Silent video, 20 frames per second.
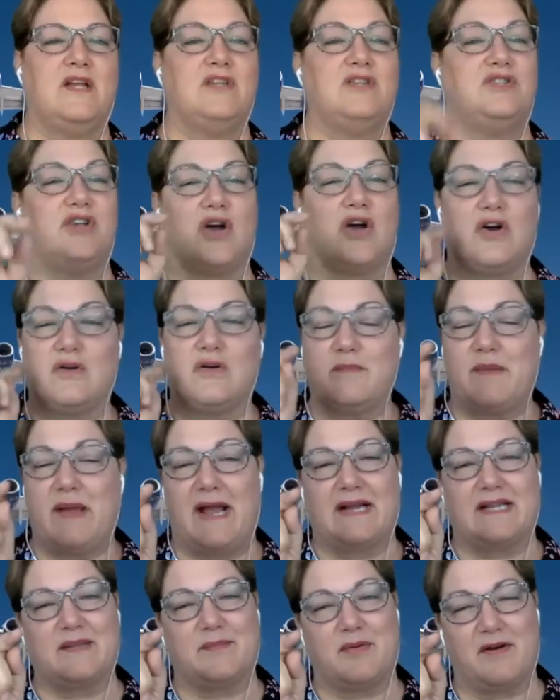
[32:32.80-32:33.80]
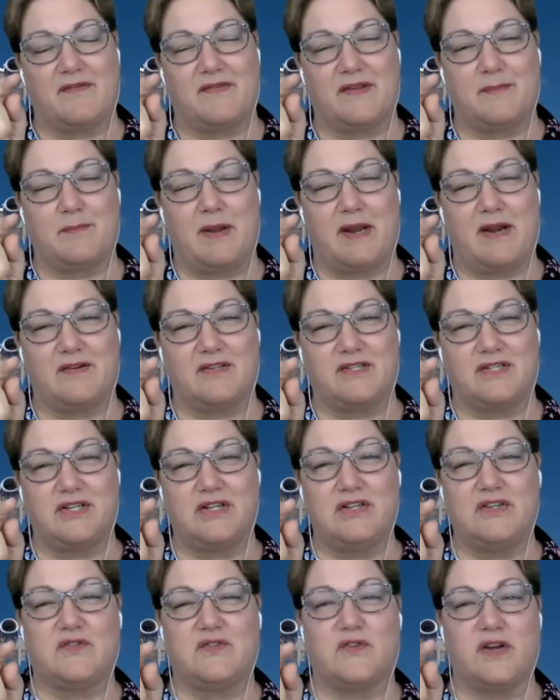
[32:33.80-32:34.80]
Don't pack the perfect pair of
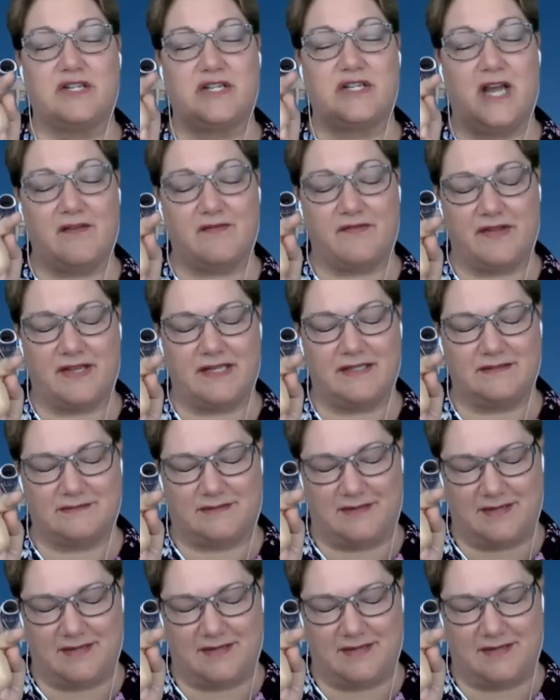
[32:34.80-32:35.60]
shoes for each outfit.